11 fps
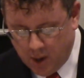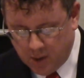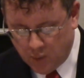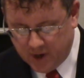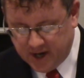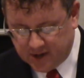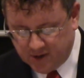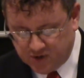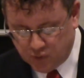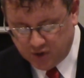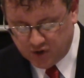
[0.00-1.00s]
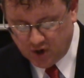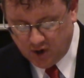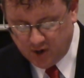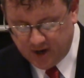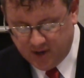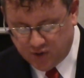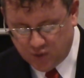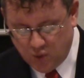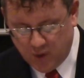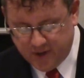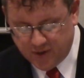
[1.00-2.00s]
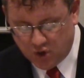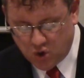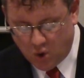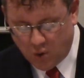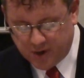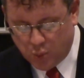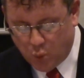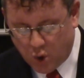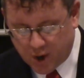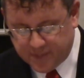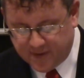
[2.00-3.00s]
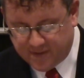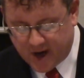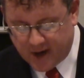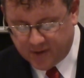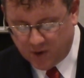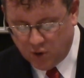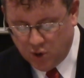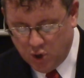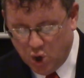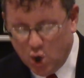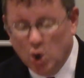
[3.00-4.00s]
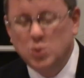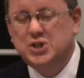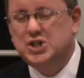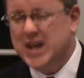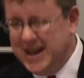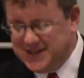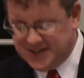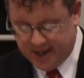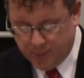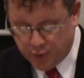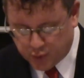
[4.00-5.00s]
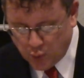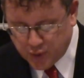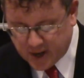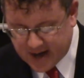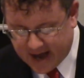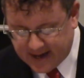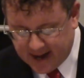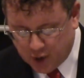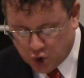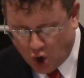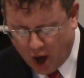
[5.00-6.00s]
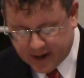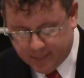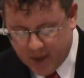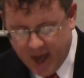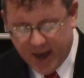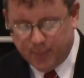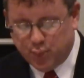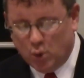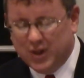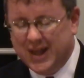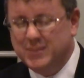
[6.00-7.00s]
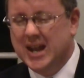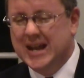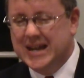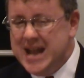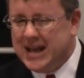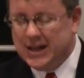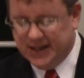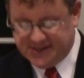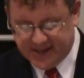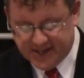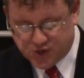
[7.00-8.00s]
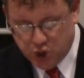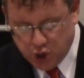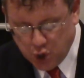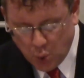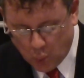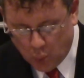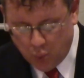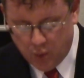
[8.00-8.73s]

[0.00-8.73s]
When Nicholas returned, he threw in the gold and woke up the father, who chased him through the night and caught him and proclaimed, Nicholas, it's you.